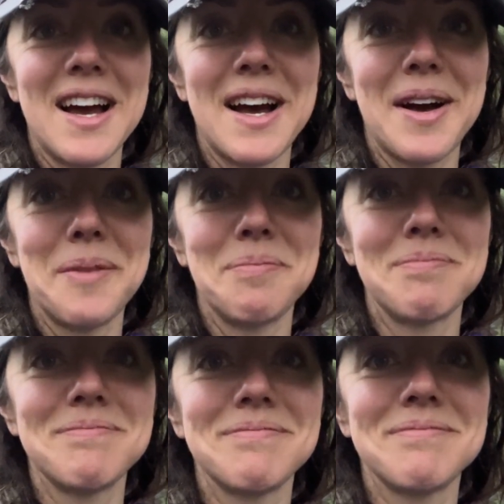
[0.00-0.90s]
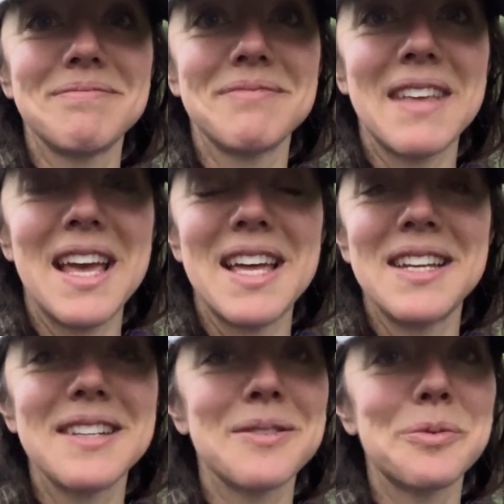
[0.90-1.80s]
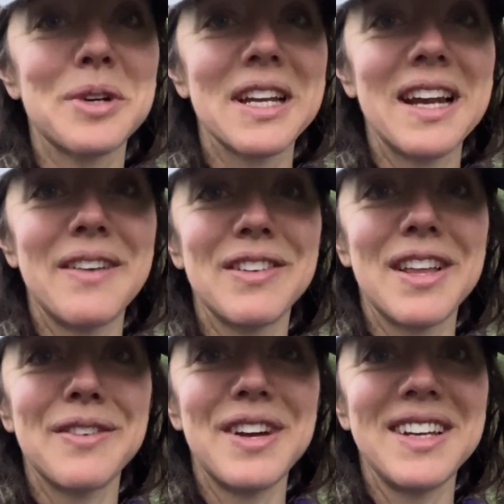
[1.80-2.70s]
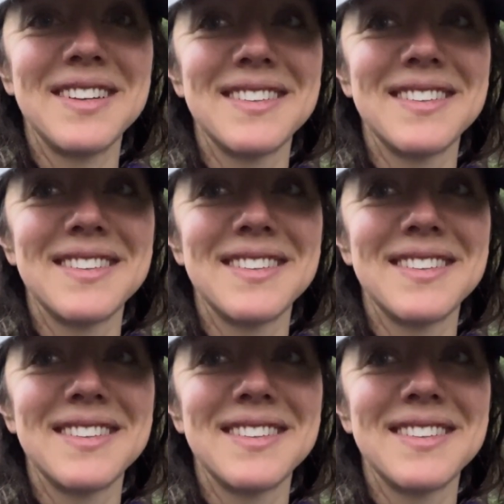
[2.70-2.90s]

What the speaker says: And we're going to have a lot of fun.